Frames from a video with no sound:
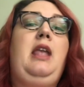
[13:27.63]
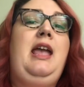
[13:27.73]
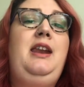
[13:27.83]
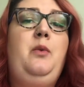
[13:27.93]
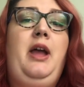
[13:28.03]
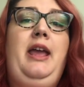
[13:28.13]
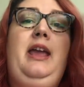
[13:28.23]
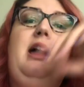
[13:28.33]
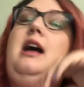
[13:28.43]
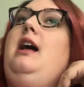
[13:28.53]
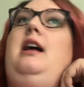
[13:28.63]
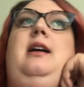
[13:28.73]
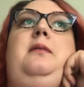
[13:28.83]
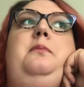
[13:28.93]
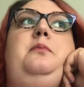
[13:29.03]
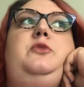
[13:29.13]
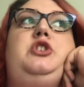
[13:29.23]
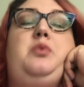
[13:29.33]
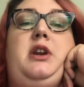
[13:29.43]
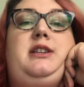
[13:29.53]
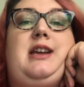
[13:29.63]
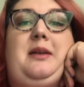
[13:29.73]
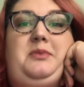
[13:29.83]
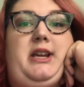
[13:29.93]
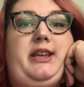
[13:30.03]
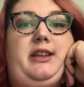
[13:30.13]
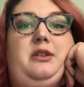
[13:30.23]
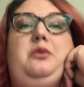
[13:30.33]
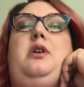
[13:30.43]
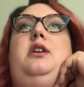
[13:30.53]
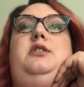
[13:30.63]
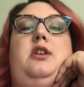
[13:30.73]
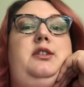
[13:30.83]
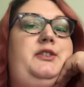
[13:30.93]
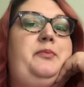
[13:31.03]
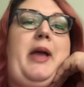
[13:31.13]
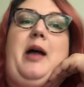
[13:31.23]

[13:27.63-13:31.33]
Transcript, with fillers: anyway, um, just wanted to update you on Dogs of